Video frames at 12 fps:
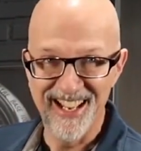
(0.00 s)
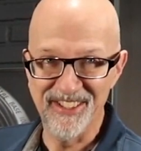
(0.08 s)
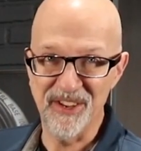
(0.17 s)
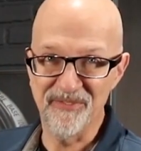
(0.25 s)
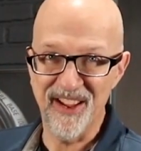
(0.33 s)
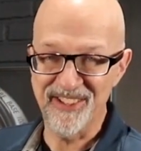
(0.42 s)

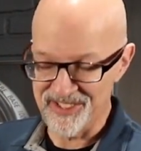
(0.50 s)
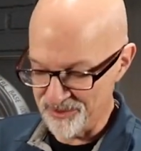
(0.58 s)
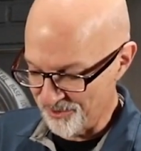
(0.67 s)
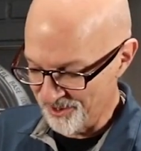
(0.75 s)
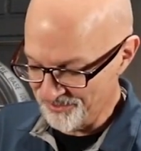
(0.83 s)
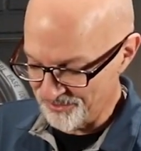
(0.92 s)
It's a fancy
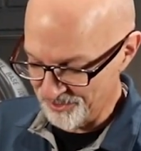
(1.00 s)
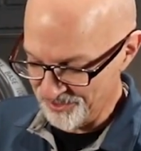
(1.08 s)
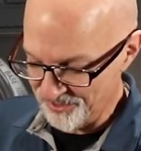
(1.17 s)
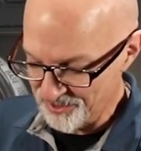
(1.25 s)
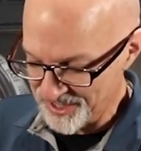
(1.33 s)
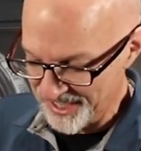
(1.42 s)
word for
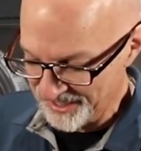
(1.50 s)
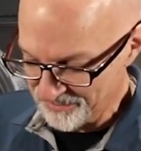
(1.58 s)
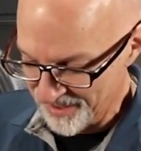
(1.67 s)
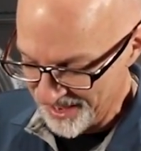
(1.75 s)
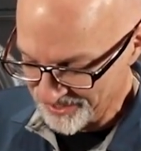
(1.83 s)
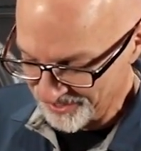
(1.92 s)
the
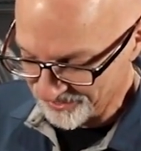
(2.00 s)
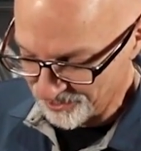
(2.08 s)
rotating bezel.